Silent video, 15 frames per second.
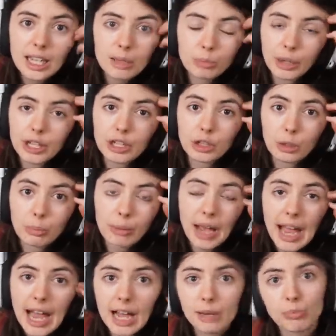breaking your
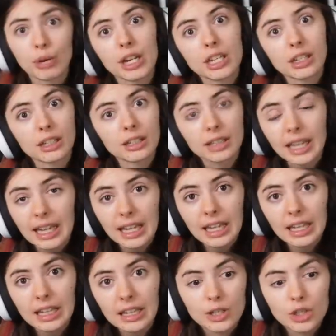back, breaking the
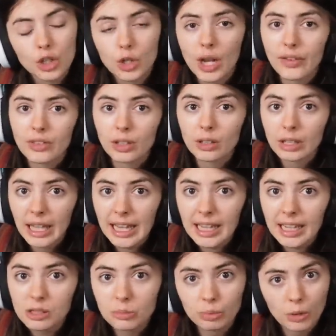leg. So you have to
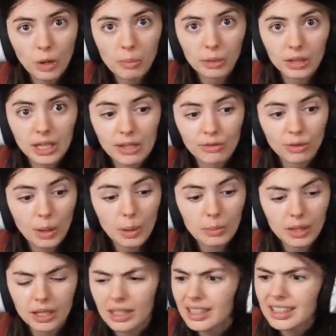land appropriately from
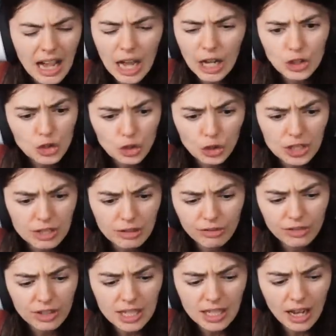the hundreds of
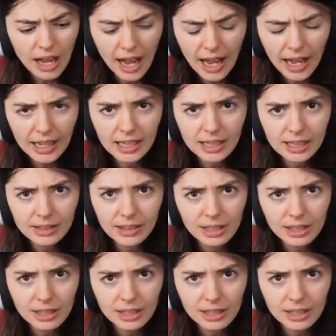feet high.